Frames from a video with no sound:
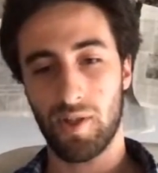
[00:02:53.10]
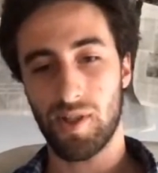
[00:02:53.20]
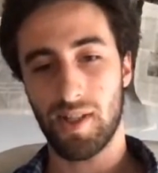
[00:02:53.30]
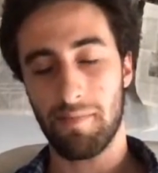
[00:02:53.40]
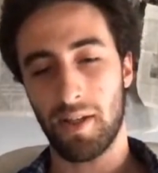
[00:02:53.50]

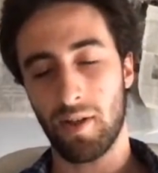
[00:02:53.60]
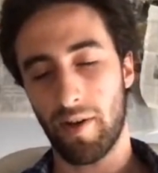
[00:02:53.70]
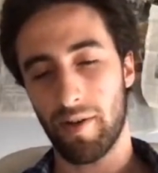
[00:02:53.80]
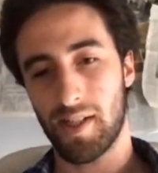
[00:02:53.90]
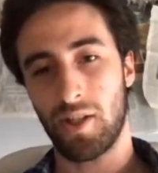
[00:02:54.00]
depend on
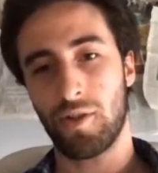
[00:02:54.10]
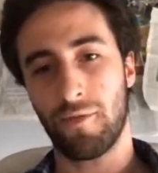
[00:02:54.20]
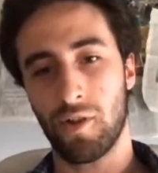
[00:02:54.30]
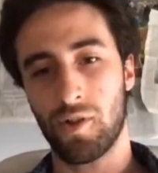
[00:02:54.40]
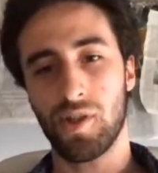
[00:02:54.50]
our extension
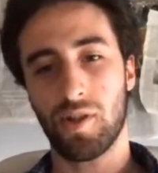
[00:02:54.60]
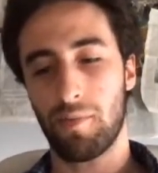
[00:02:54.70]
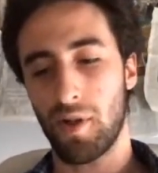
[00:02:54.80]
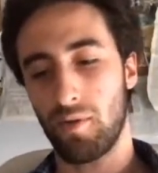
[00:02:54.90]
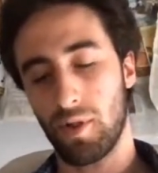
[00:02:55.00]
functions,
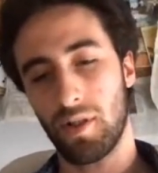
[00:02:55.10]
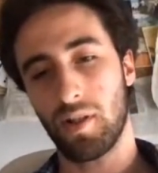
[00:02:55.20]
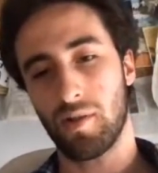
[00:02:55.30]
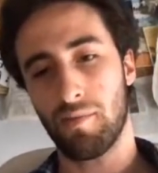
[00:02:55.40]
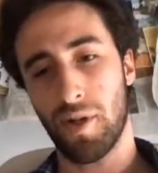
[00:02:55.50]
component 1
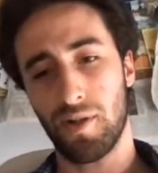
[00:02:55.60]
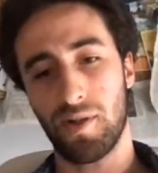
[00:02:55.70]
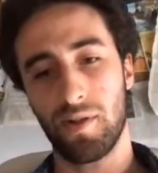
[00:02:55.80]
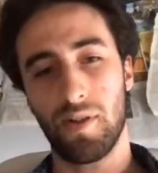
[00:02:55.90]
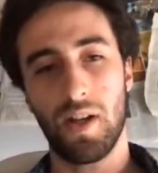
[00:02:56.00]
and component
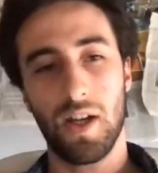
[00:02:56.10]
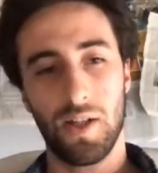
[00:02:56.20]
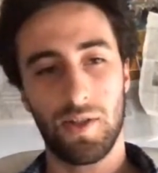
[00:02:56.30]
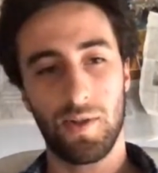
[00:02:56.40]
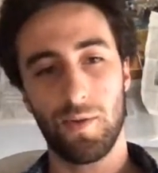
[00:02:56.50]
2,
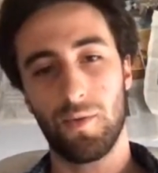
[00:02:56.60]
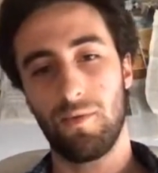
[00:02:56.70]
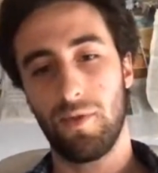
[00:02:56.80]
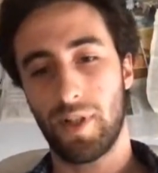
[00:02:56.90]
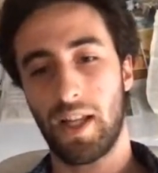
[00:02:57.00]
to
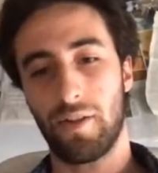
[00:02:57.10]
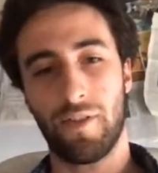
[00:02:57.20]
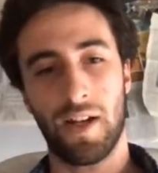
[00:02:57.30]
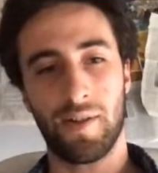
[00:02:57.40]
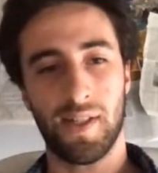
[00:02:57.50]
look at the
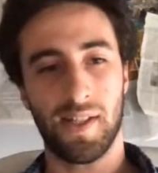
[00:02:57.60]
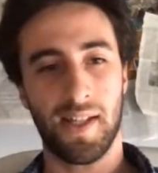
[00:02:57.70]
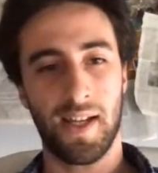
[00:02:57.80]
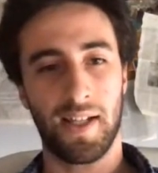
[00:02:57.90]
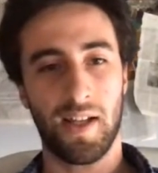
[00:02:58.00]
values
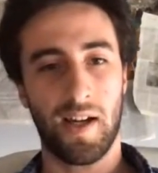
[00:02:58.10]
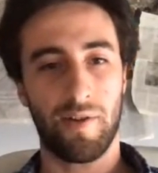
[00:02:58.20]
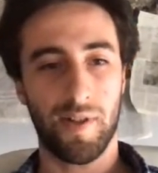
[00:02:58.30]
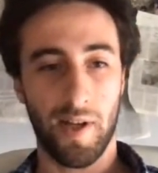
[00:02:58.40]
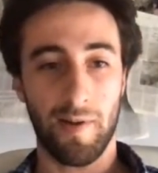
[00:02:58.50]
inside
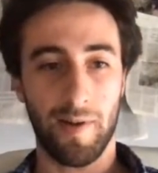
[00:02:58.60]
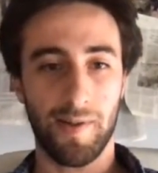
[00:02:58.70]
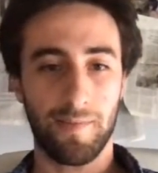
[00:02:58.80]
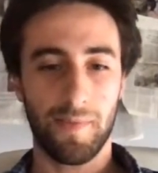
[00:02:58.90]
our download.